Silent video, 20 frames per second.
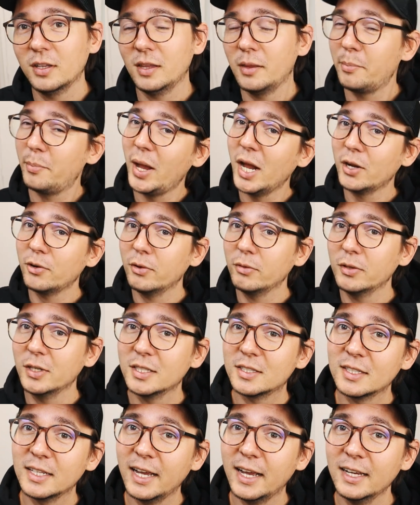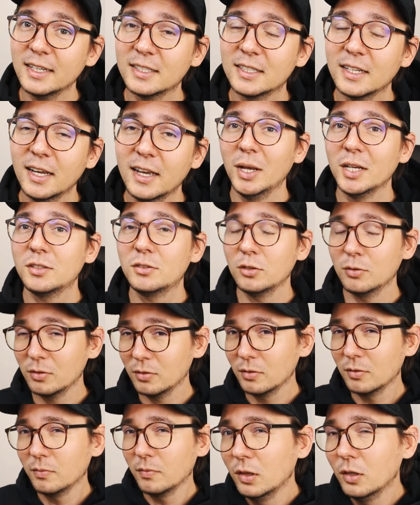that the background is nice, makes
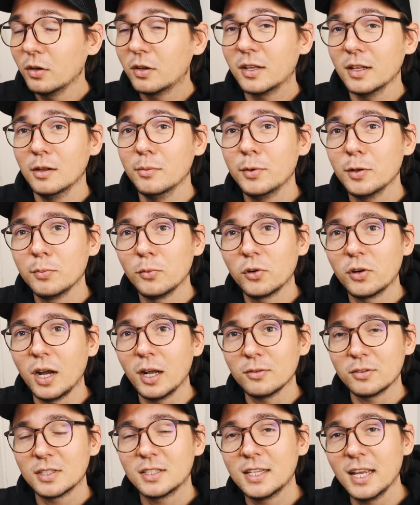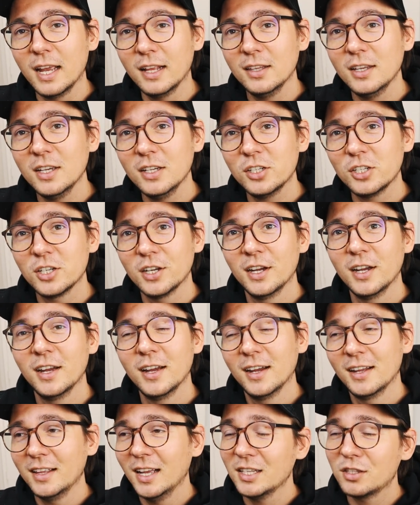you look a little bit more outstandish,
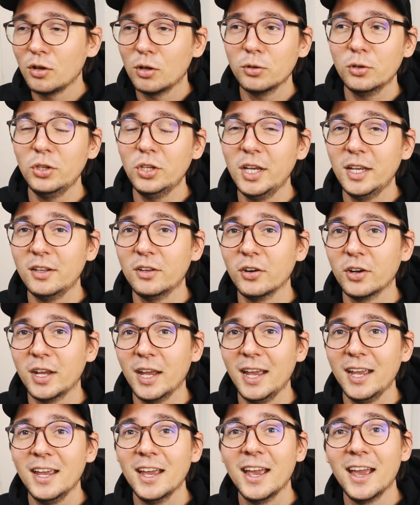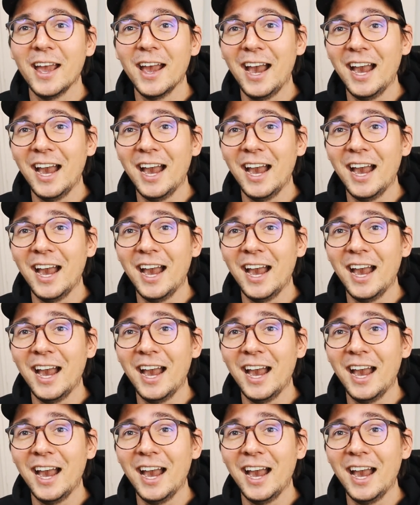that's all you need, okay?